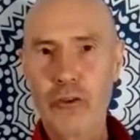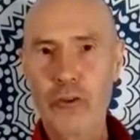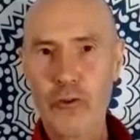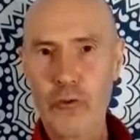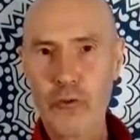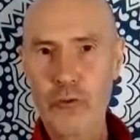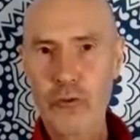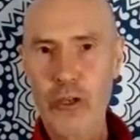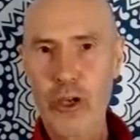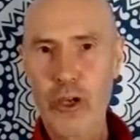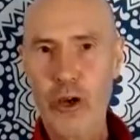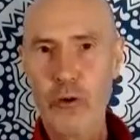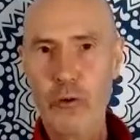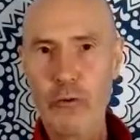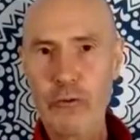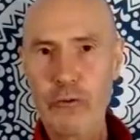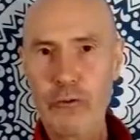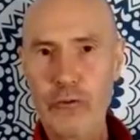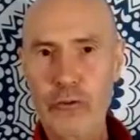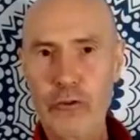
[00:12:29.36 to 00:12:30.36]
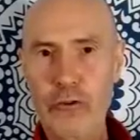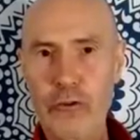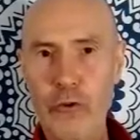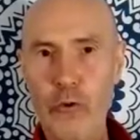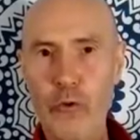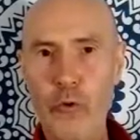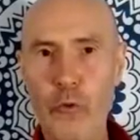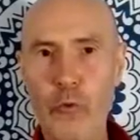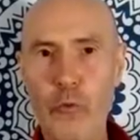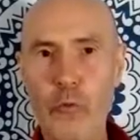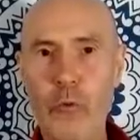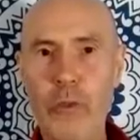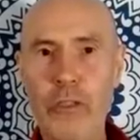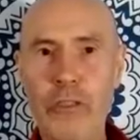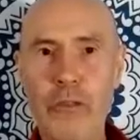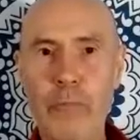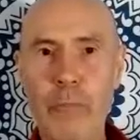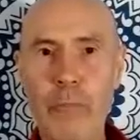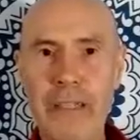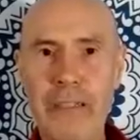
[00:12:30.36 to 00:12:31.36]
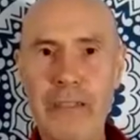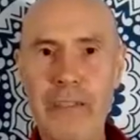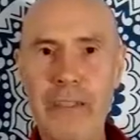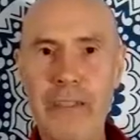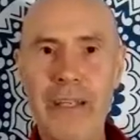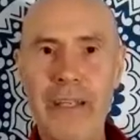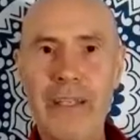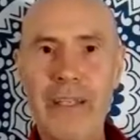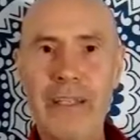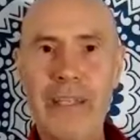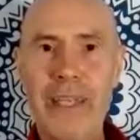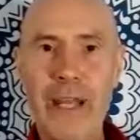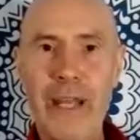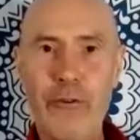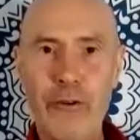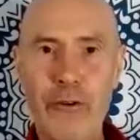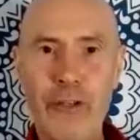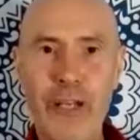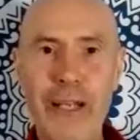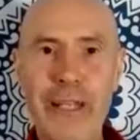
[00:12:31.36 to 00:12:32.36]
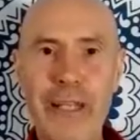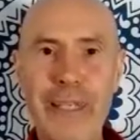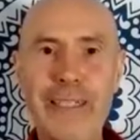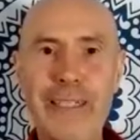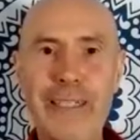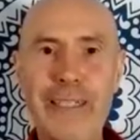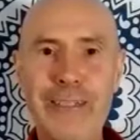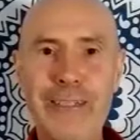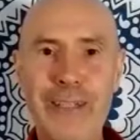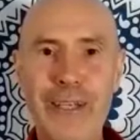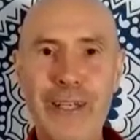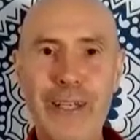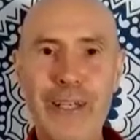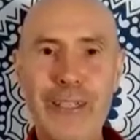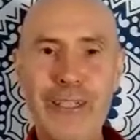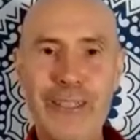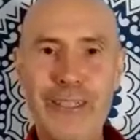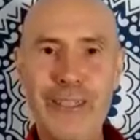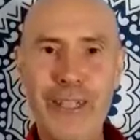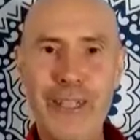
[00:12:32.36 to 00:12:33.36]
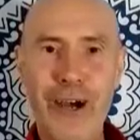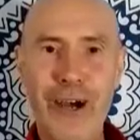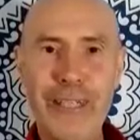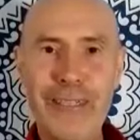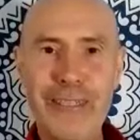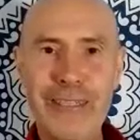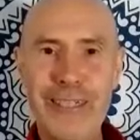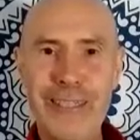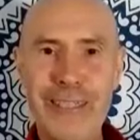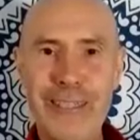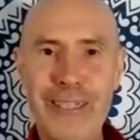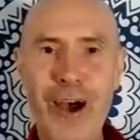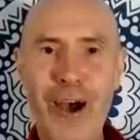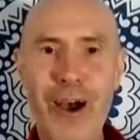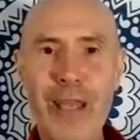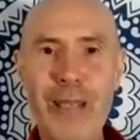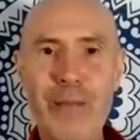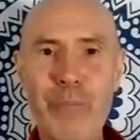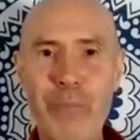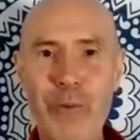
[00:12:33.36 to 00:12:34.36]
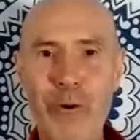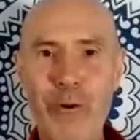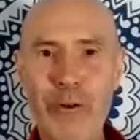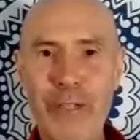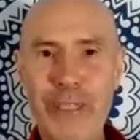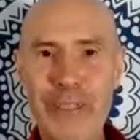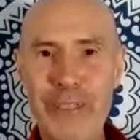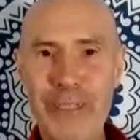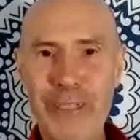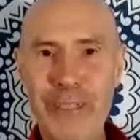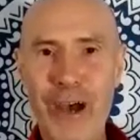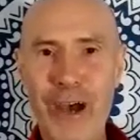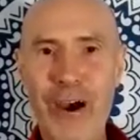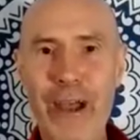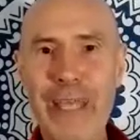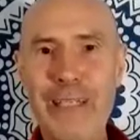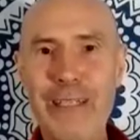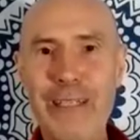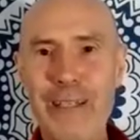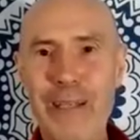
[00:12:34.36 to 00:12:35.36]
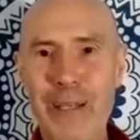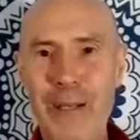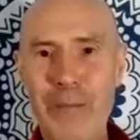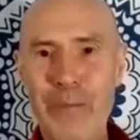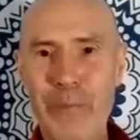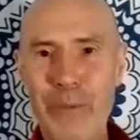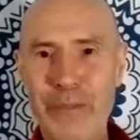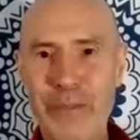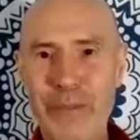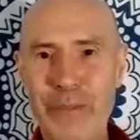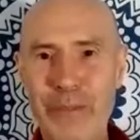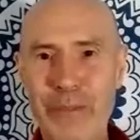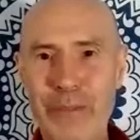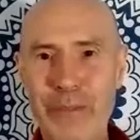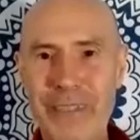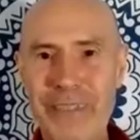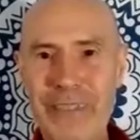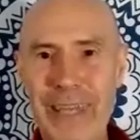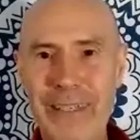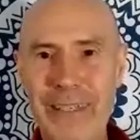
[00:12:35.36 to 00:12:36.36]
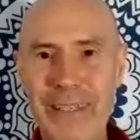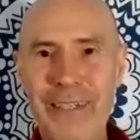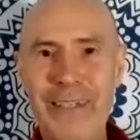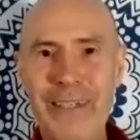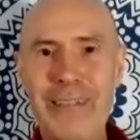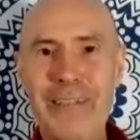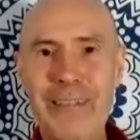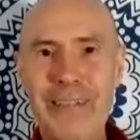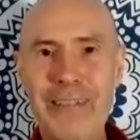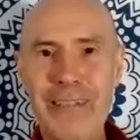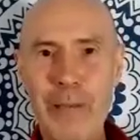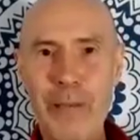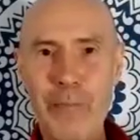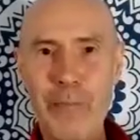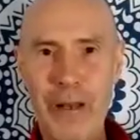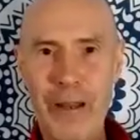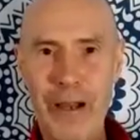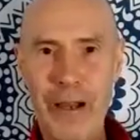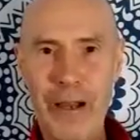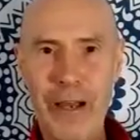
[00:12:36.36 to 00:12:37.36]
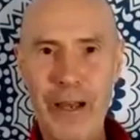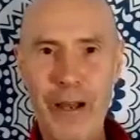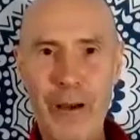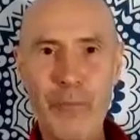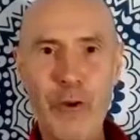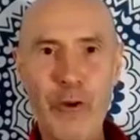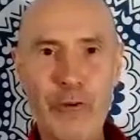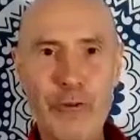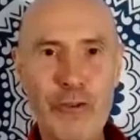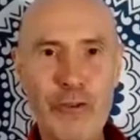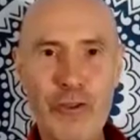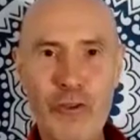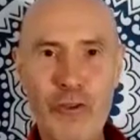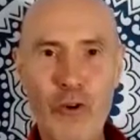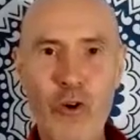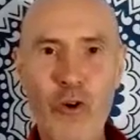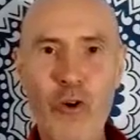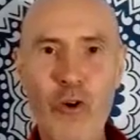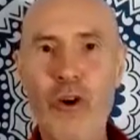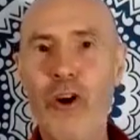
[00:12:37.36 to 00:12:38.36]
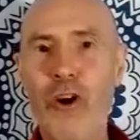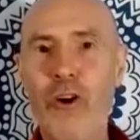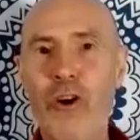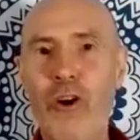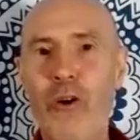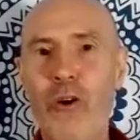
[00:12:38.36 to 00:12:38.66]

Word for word: glucose, and salt, which makes they're at least 99.9 Percent similar. I'm not sure